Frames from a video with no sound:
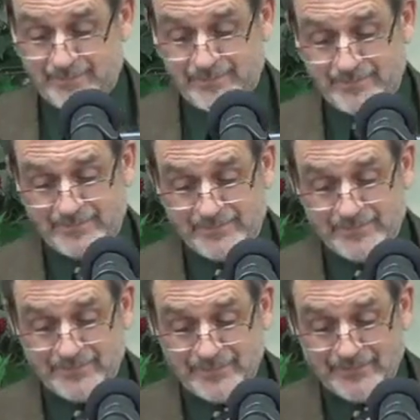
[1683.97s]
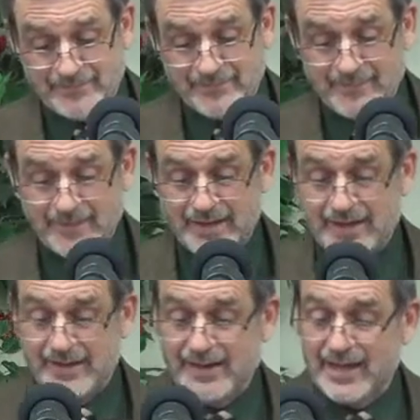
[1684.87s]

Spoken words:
Nobody speaks.